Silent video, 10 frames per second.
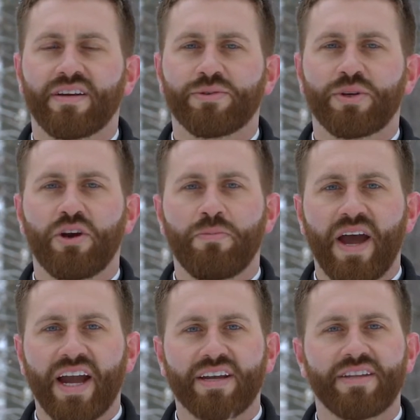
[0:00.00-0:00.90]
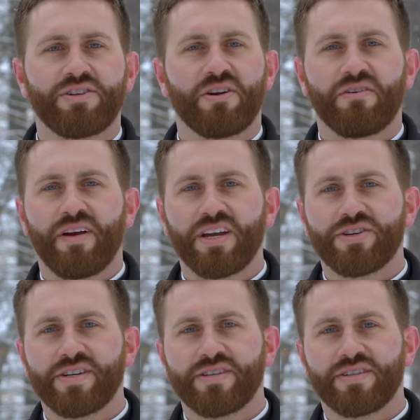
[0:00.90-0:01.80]
As we go back in the
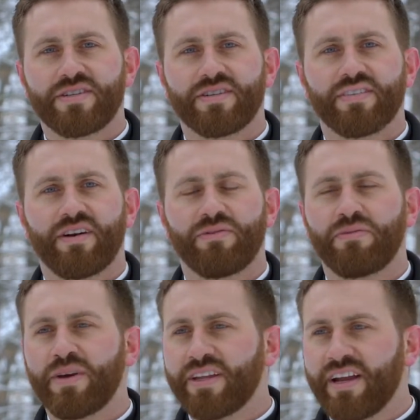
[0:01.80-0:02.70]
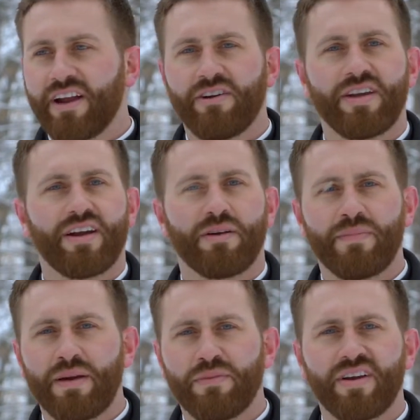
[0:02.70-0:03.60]
generations, our familiarity, our
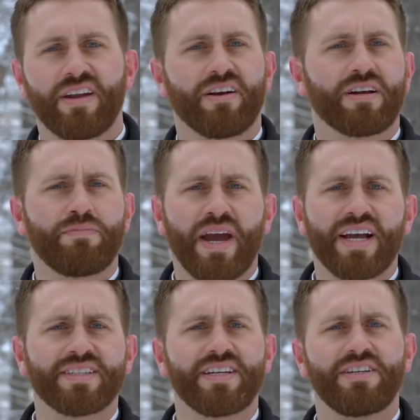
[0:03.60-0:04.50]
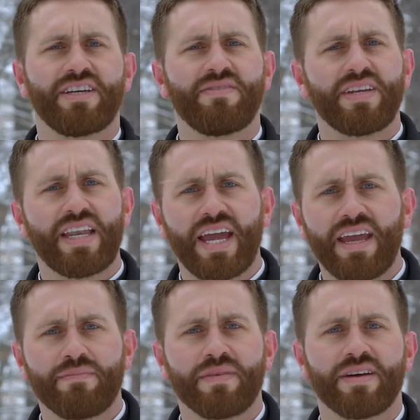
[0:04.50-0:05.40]
memory, and our capacity to even
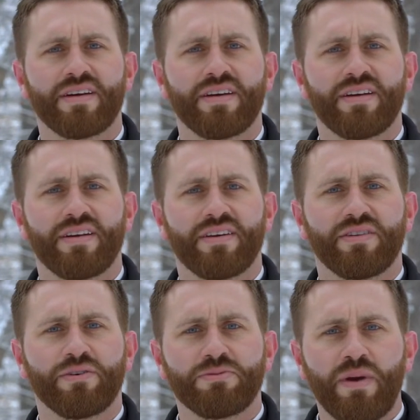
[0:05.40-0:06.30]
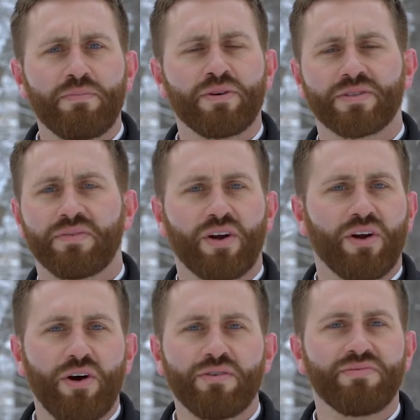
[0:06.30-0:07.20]
name those members of
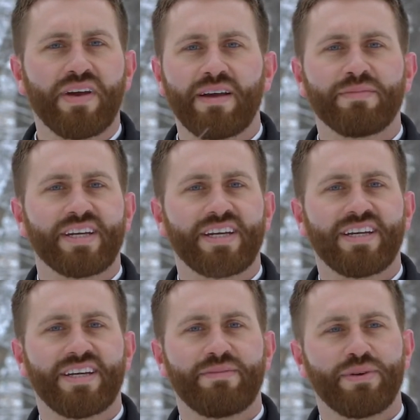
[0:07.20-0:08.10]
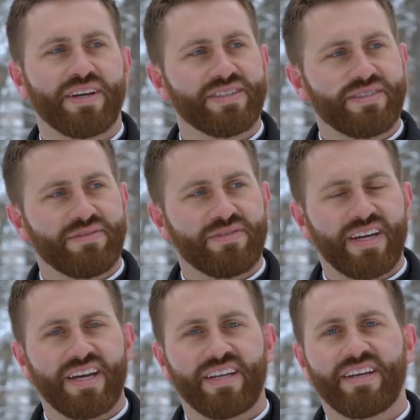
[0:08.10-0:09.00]
our own family begins to
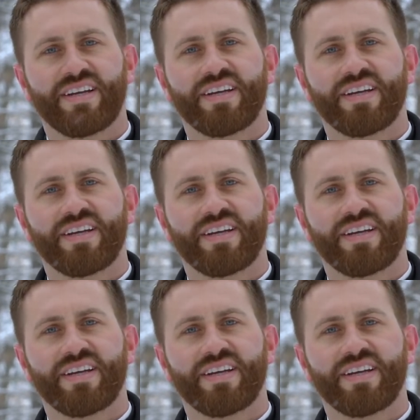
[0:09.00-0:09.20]
fade.